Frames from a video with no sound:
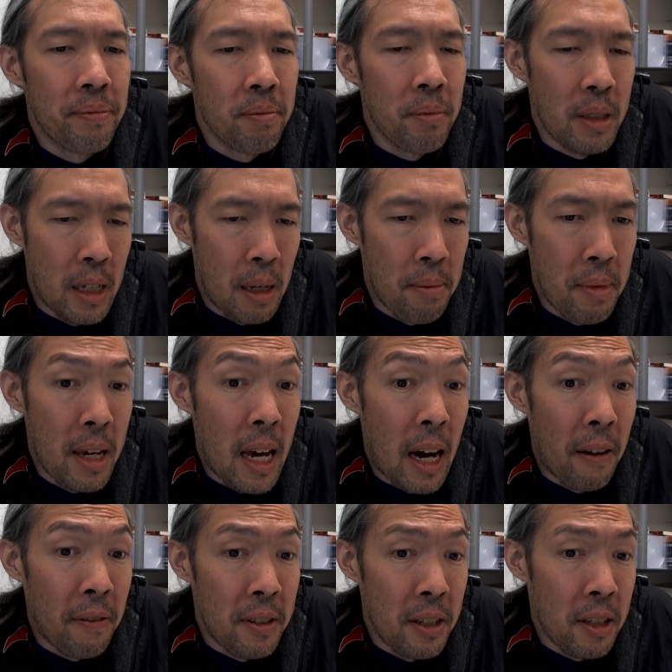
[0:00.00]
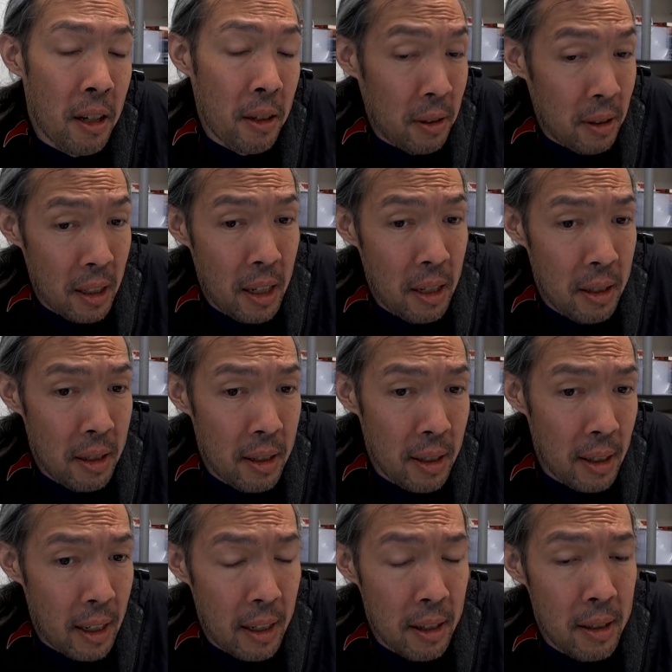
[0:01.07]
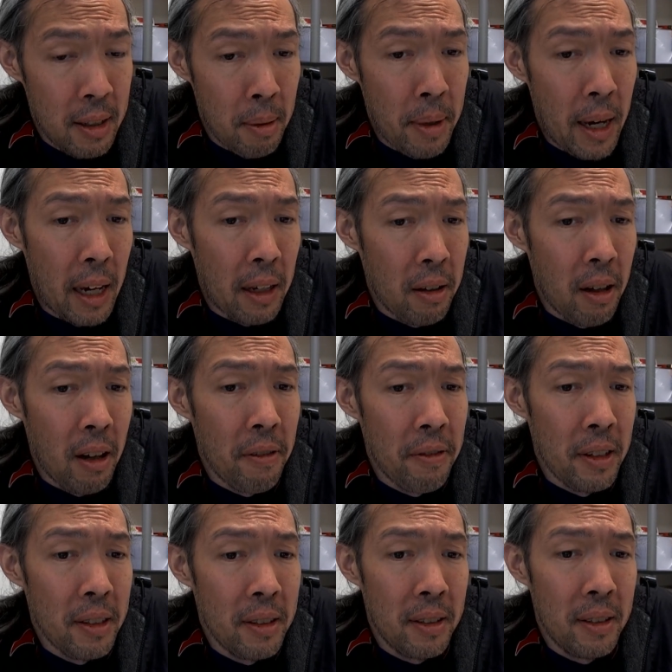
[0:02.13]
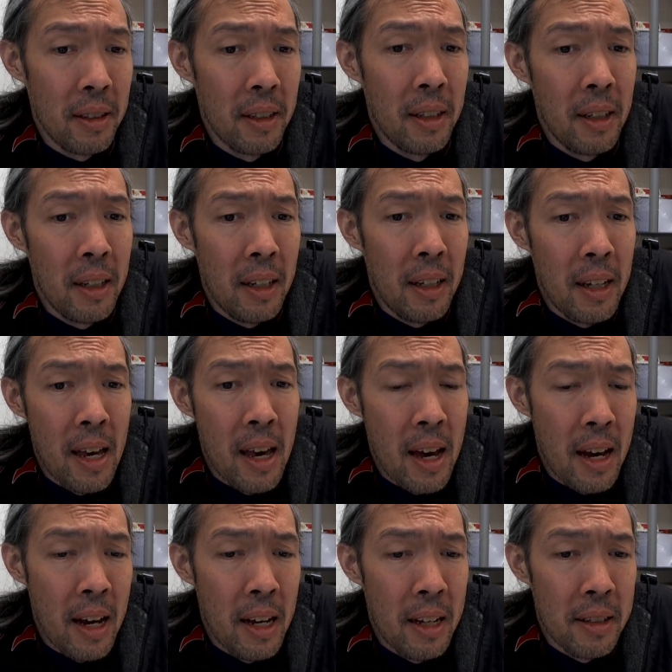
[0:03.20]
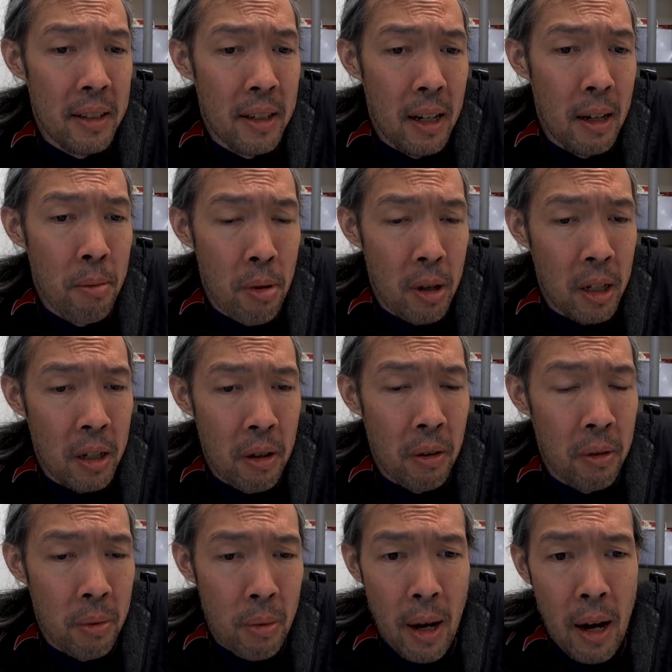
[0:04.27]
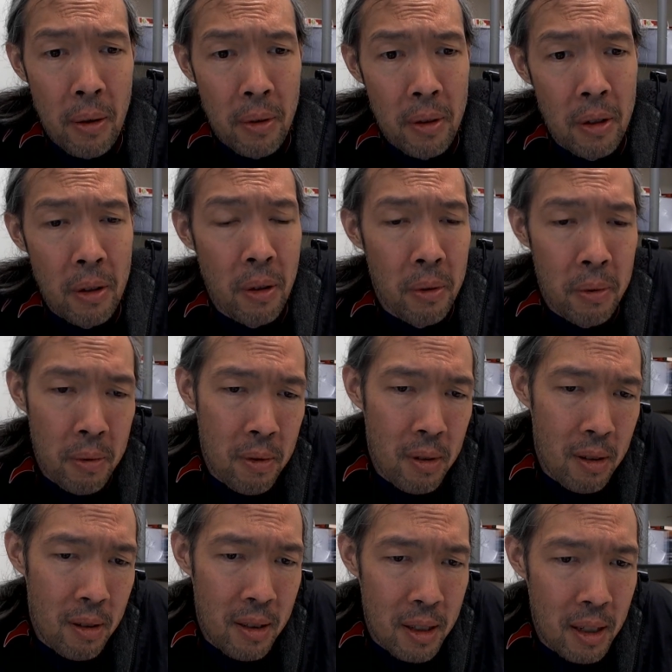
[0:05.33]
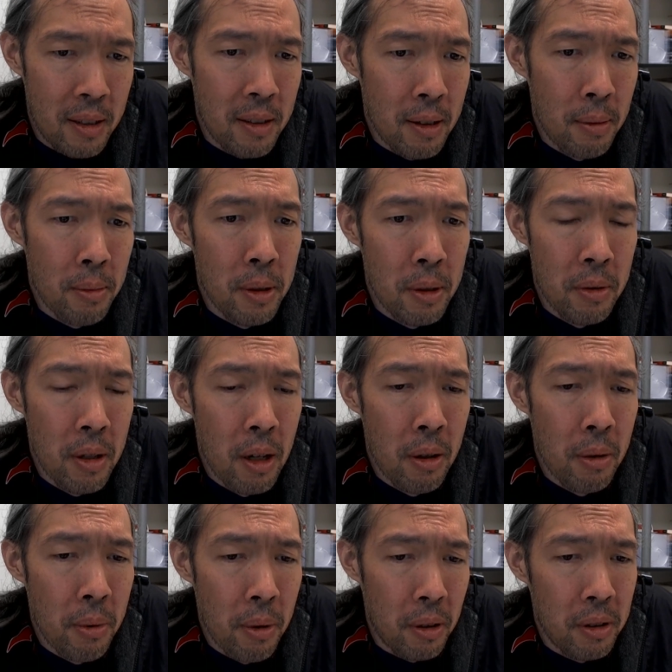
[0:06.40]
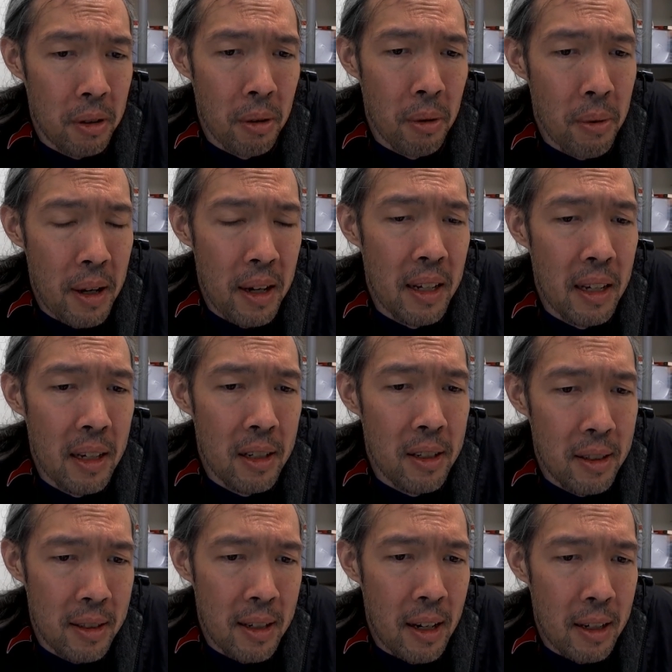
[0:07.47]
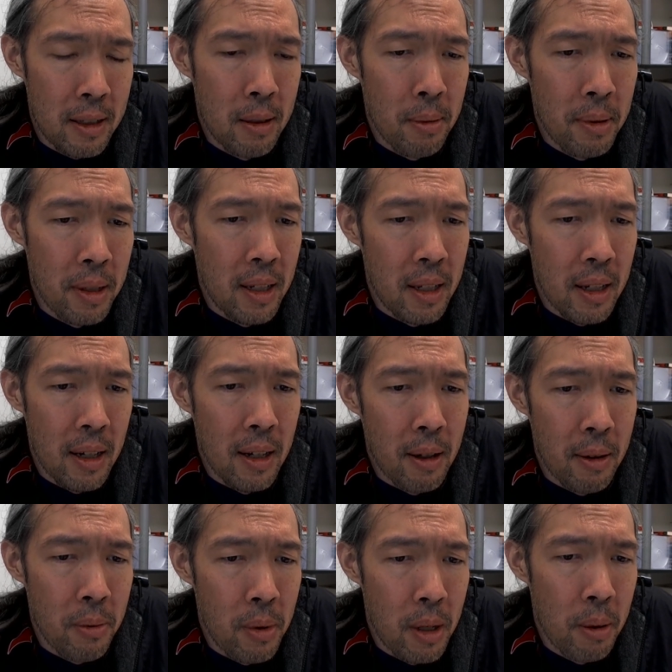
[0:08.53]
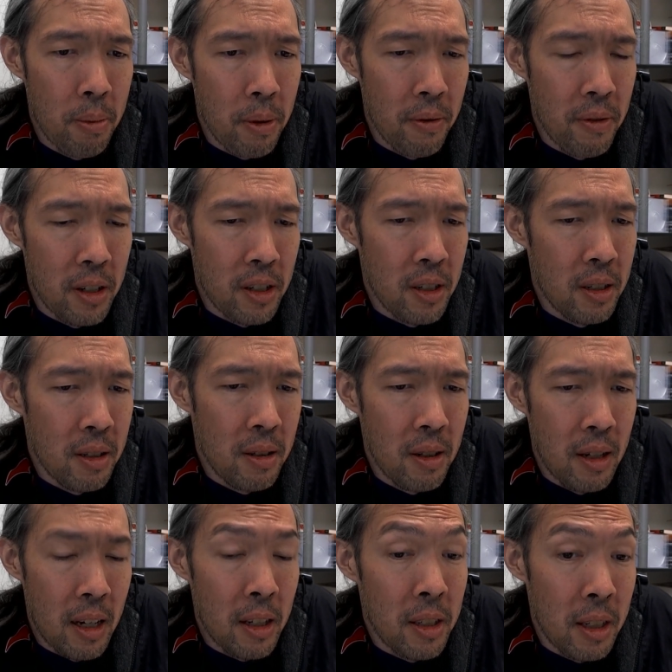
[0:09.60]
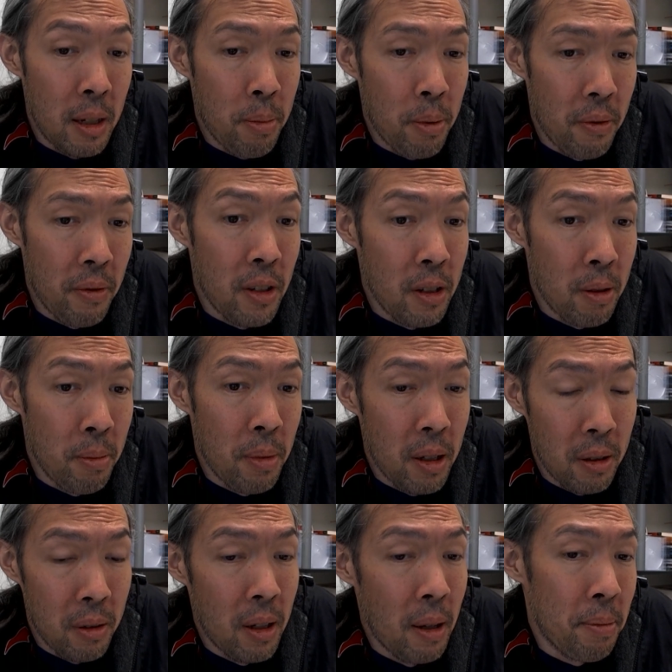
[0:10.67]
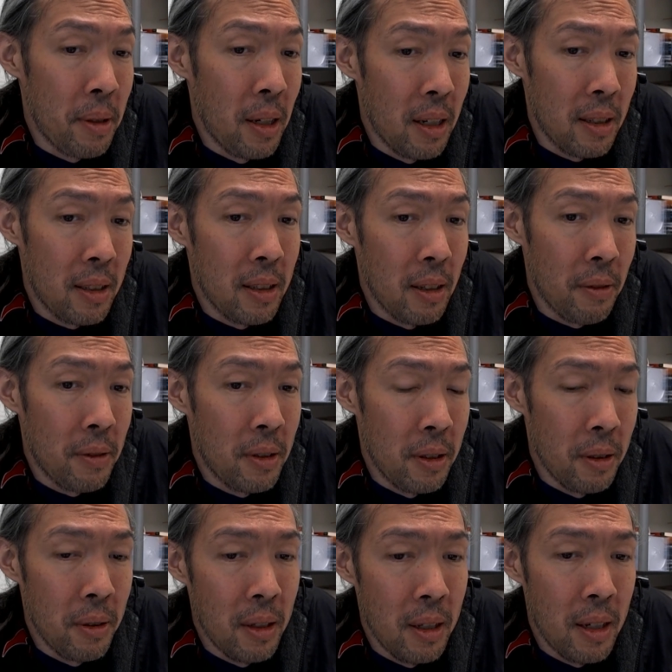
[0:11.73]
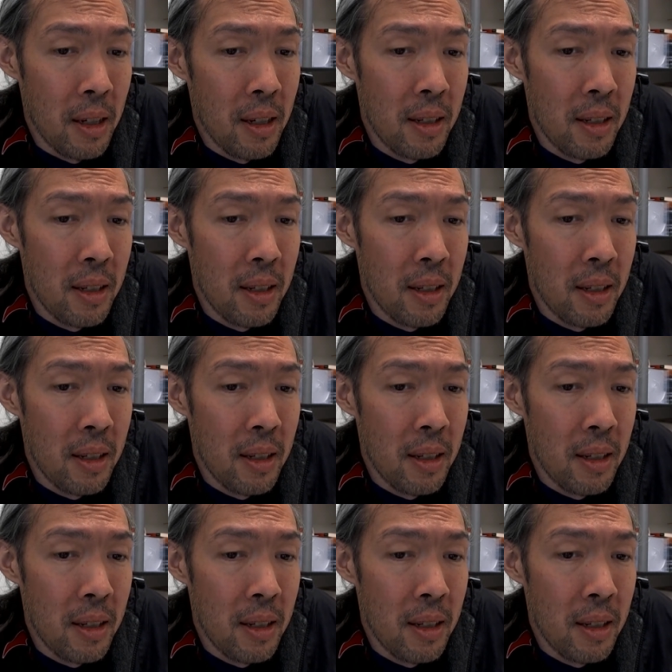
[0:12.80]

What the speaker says: Because I may have to tunnel in to get into the back office, and bringing your own router and your own system, you know, it works already. It just has to be reprovisioned. I should say provisioned, but it'll update itself to the